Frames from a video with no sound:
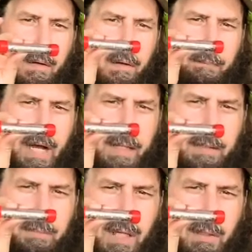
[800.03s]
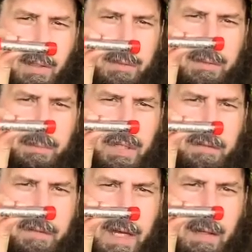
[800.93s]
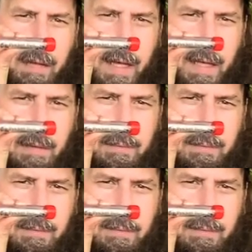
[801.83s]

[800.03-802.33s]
pocket bellows, big fan of that.